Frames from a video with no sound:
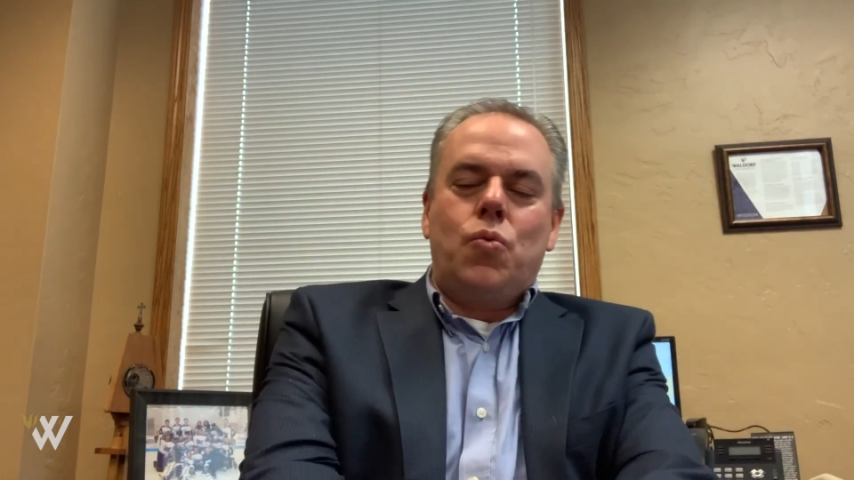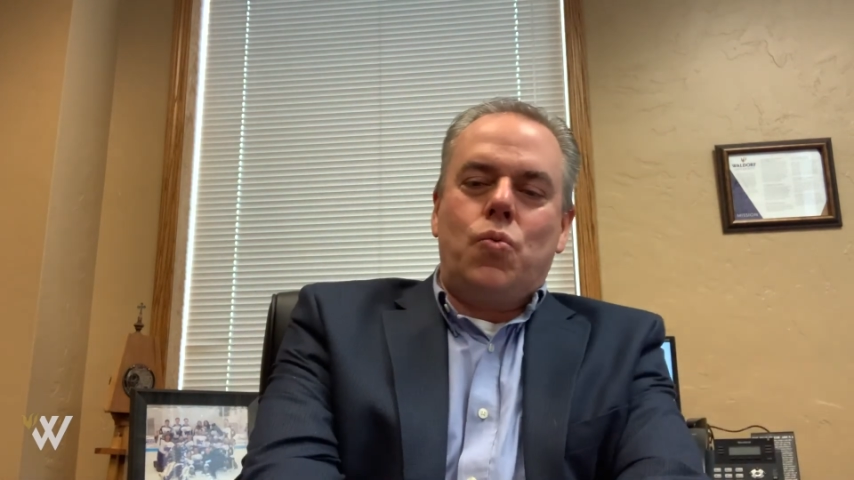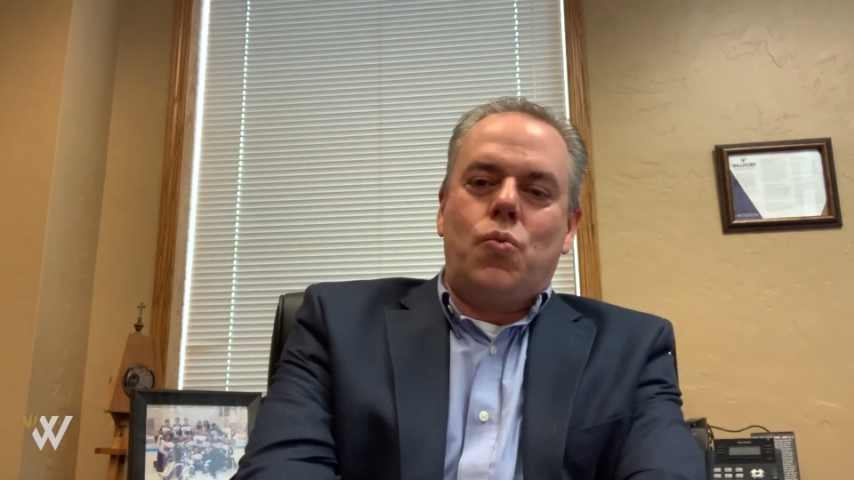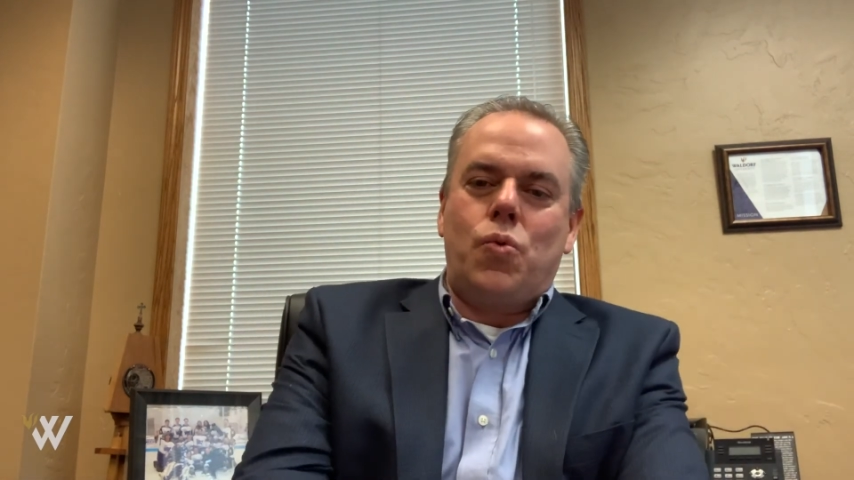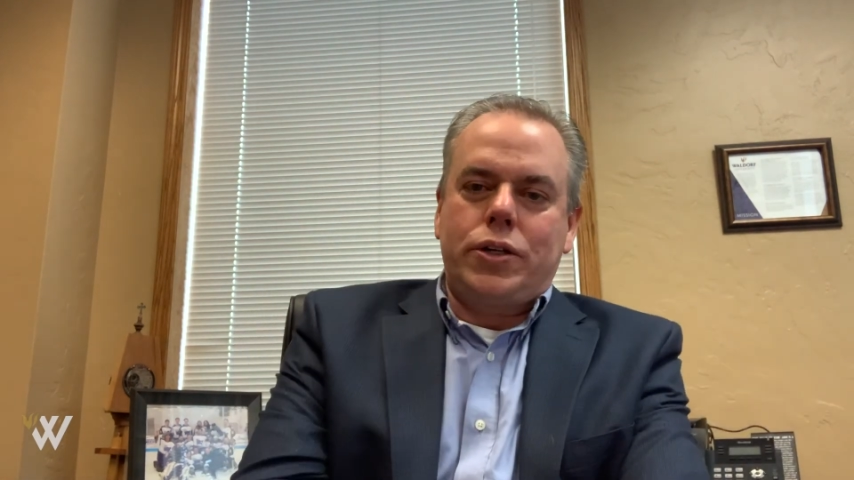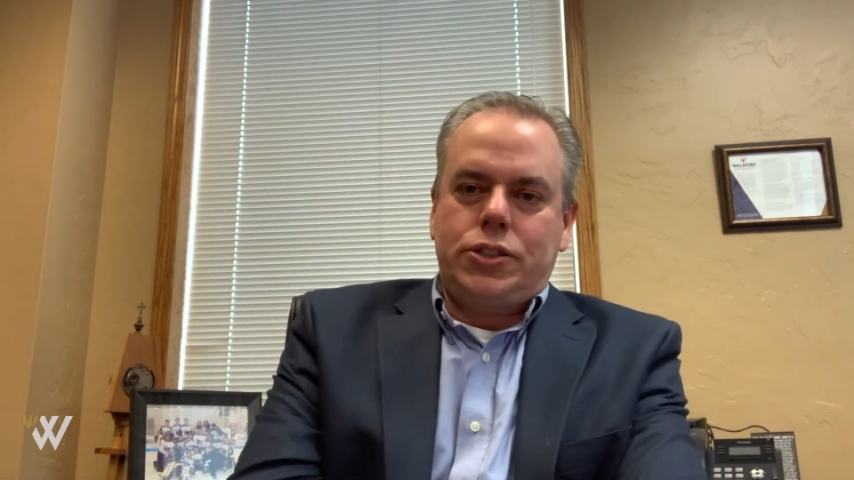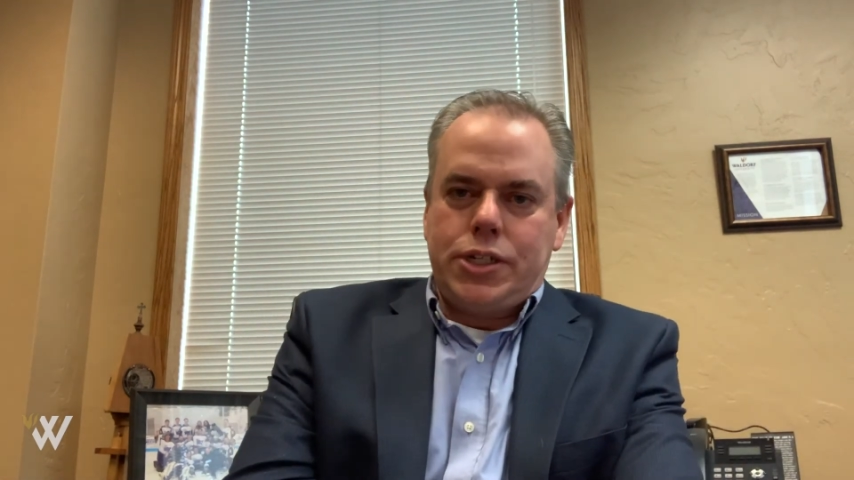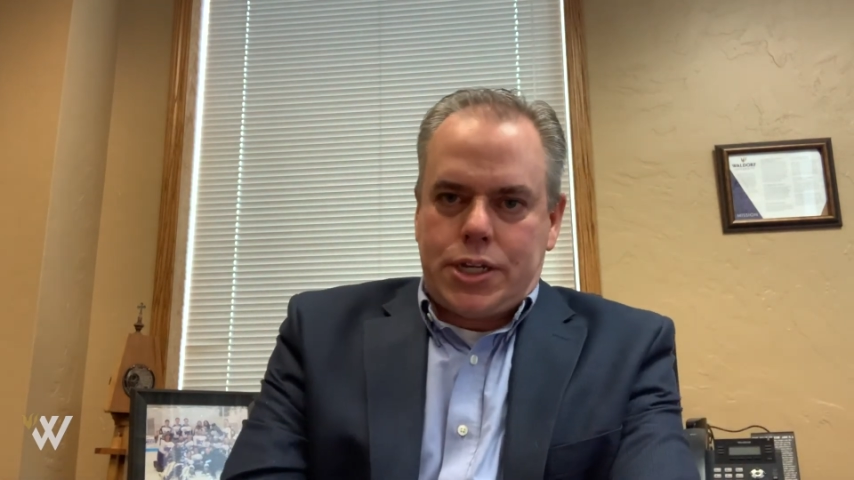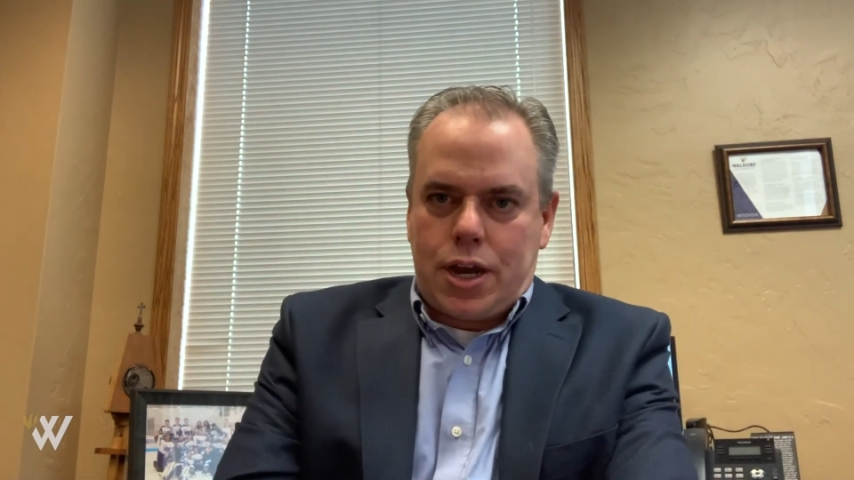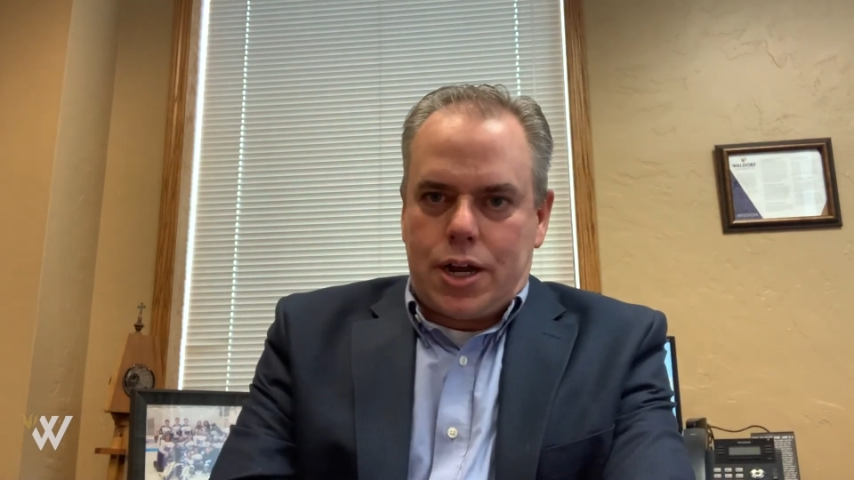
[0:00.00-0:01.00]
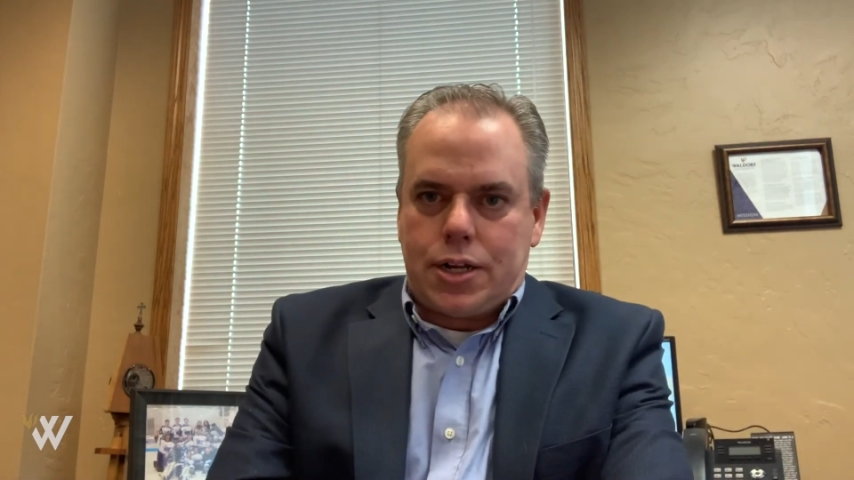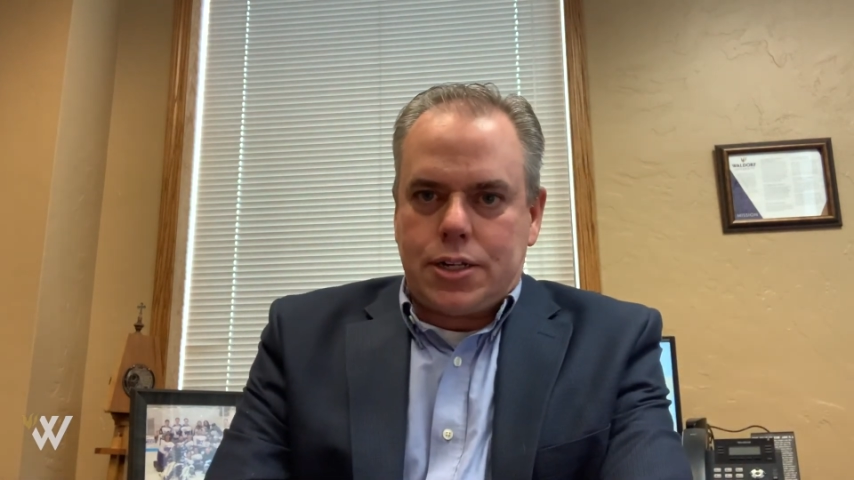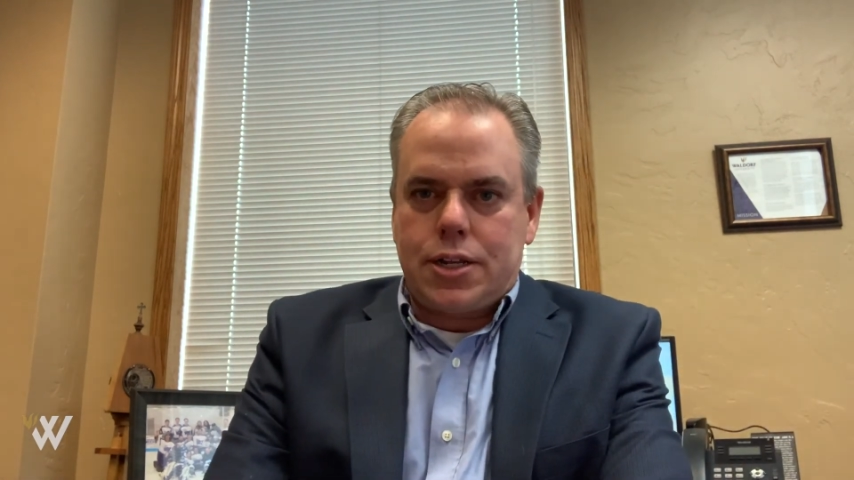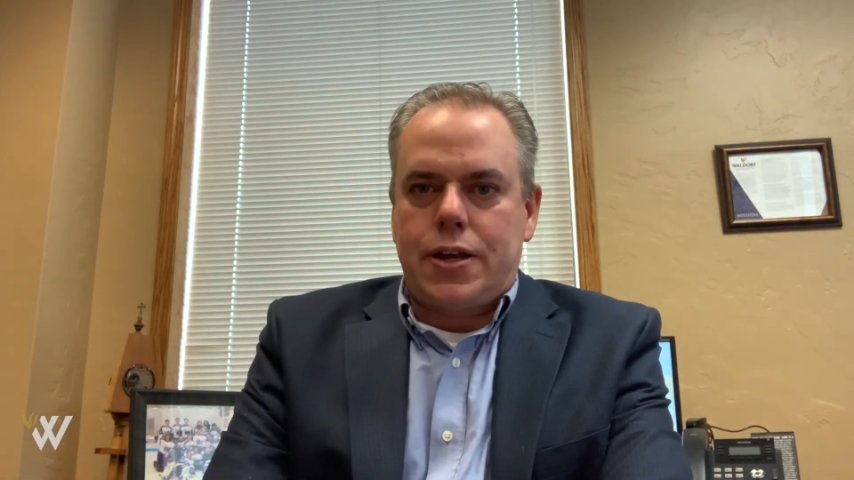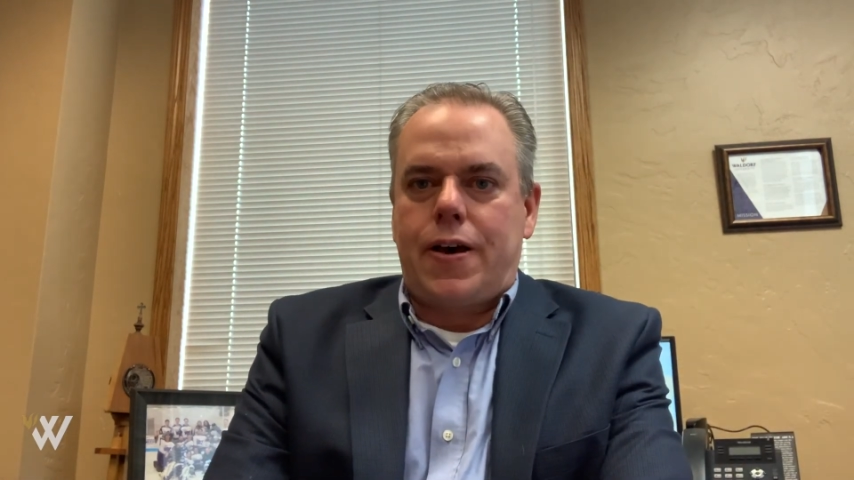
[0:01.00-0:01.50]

What do you call